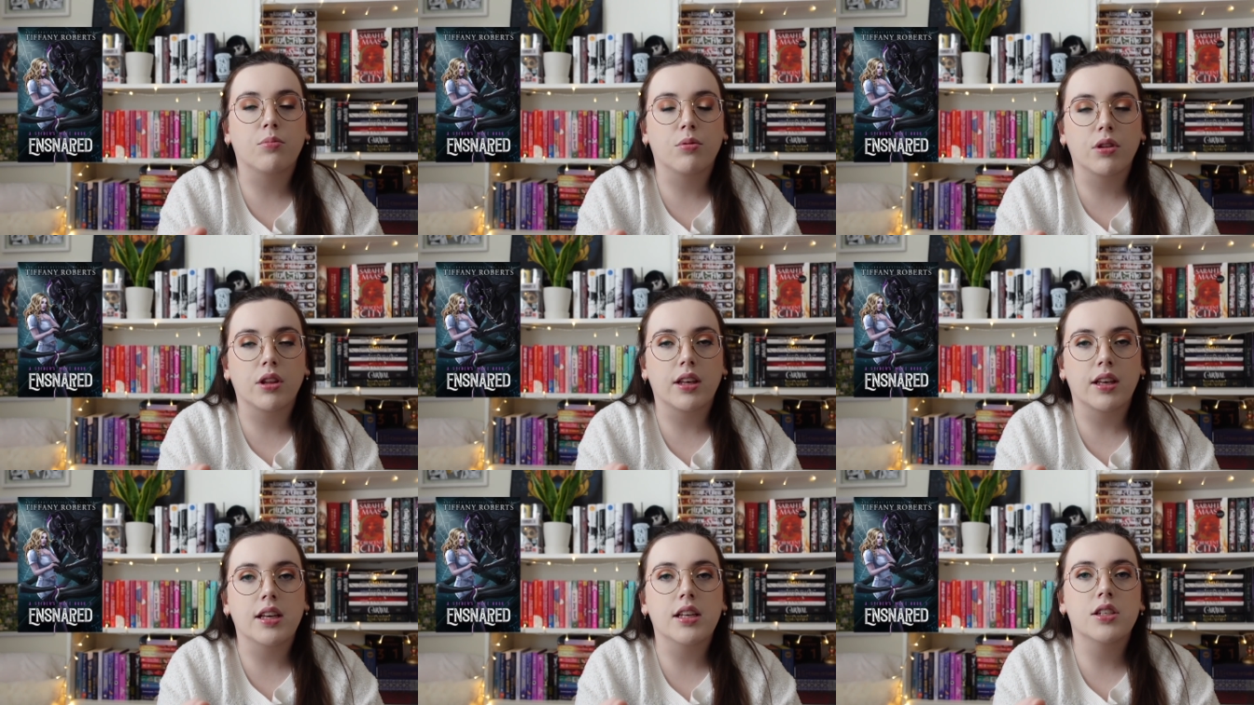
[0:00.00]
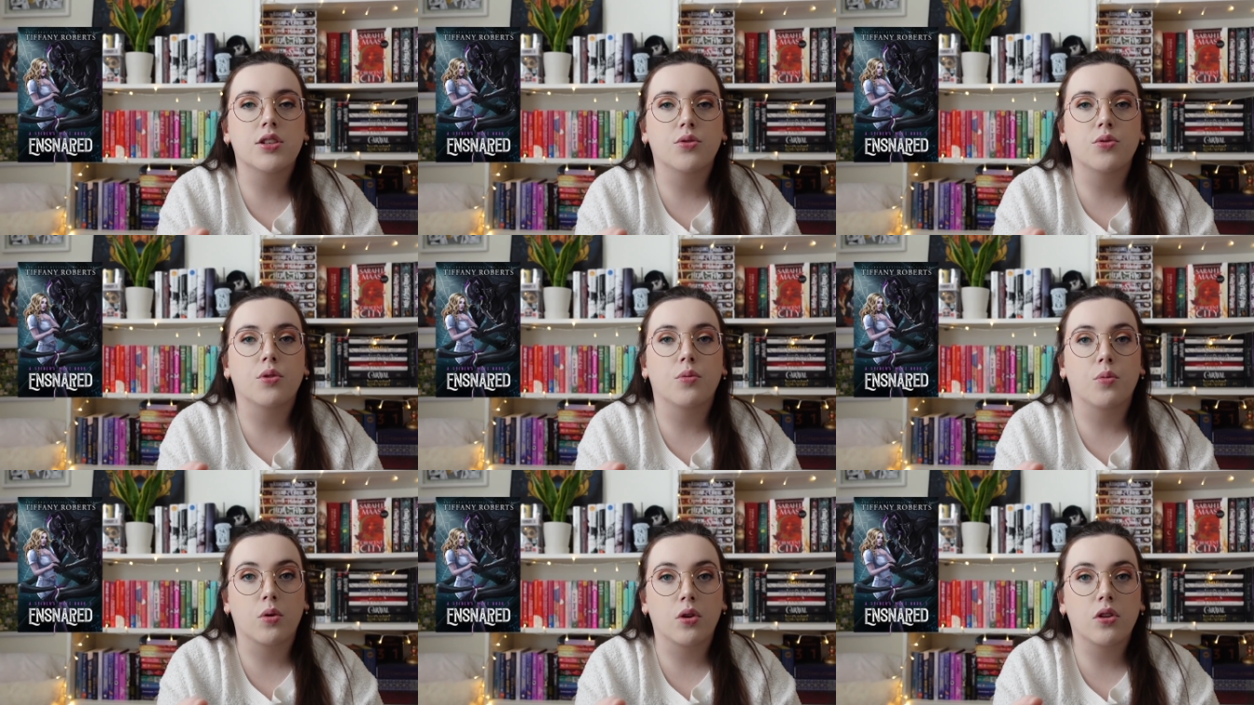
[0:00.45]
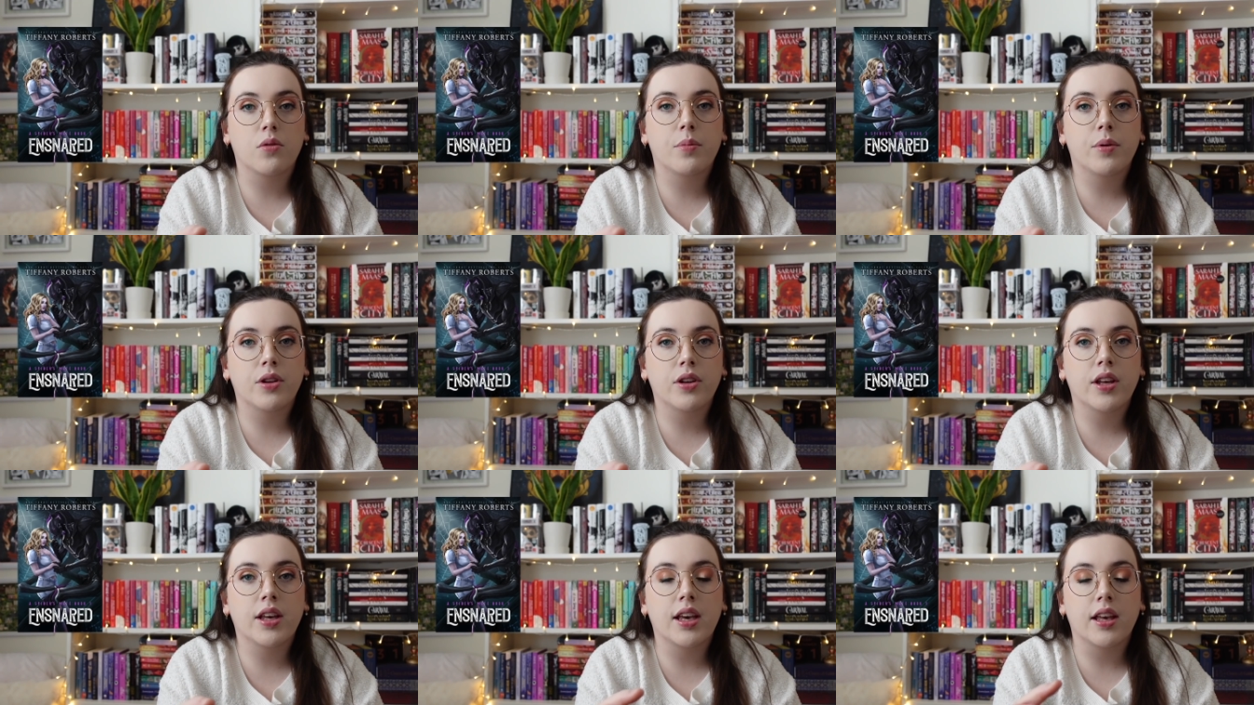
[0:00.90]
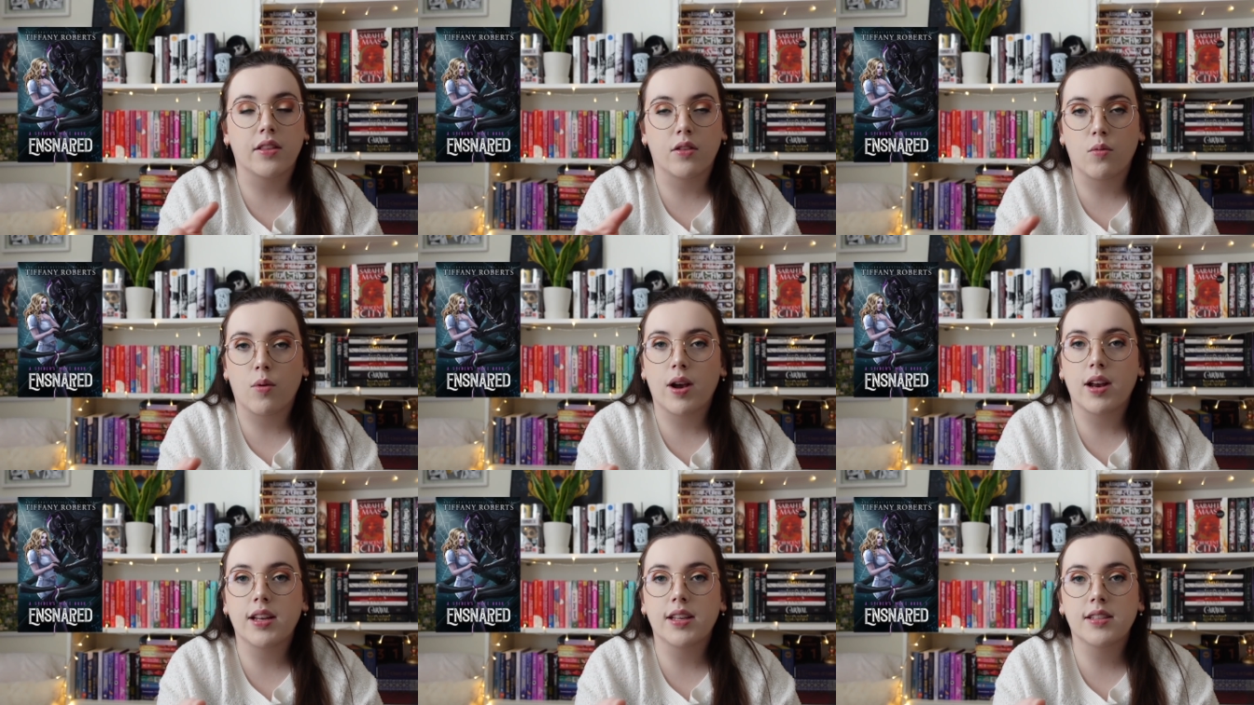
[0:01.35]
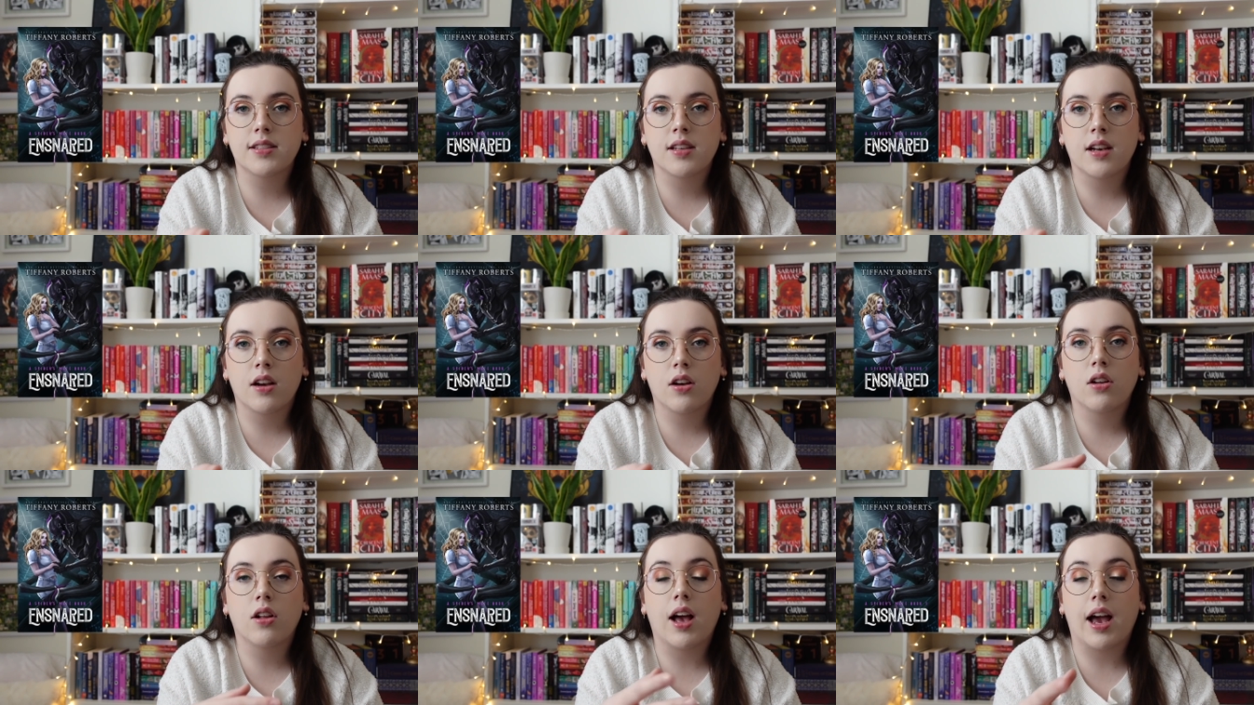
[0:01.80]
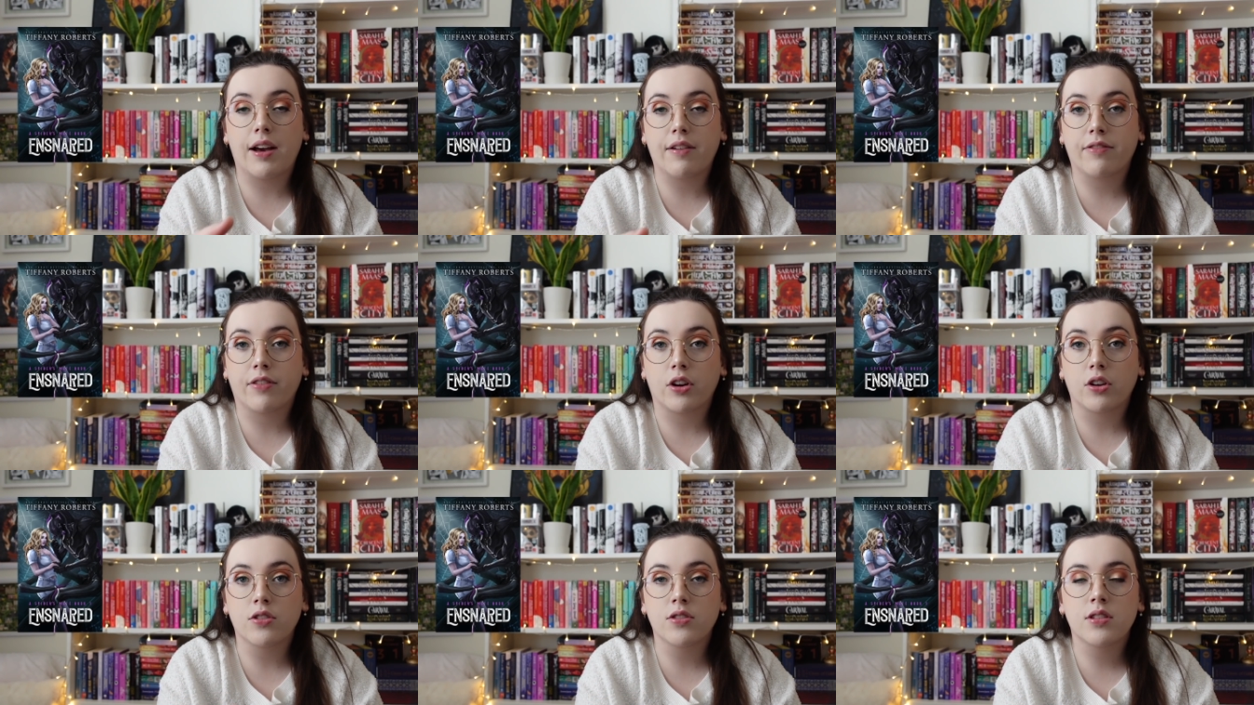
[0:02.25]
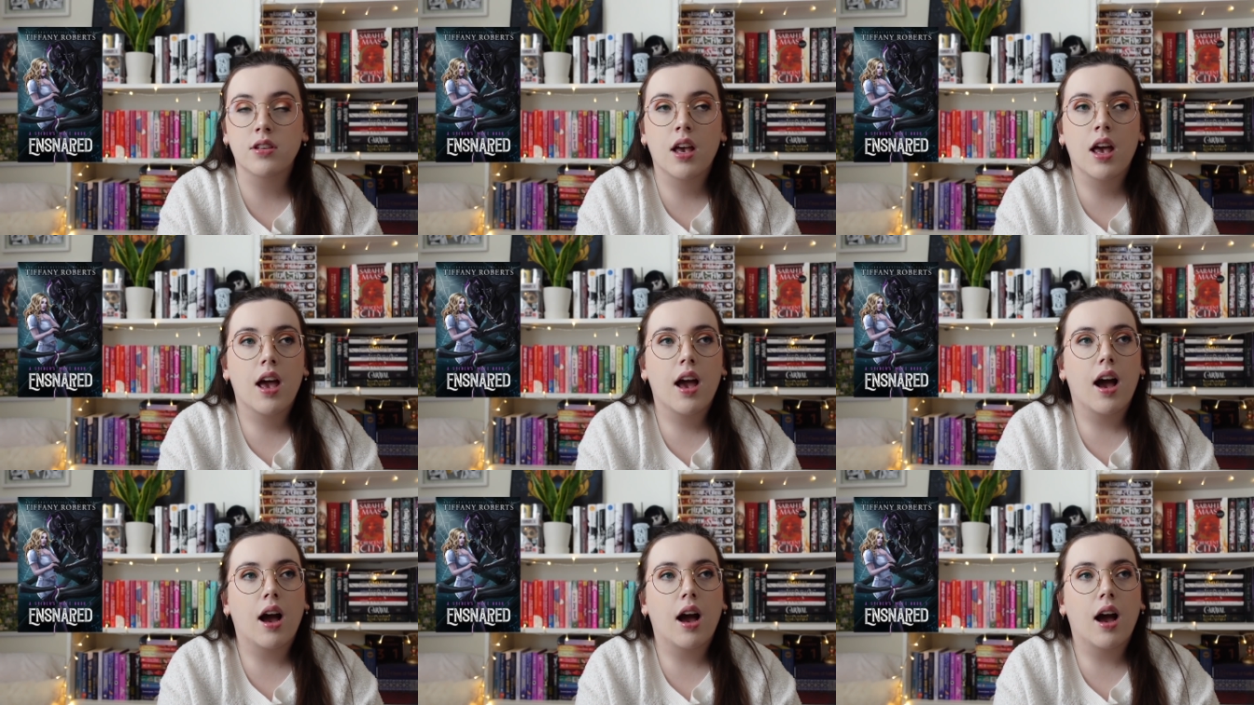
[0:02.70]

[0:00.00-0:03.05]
really into the world building and the writing style at first.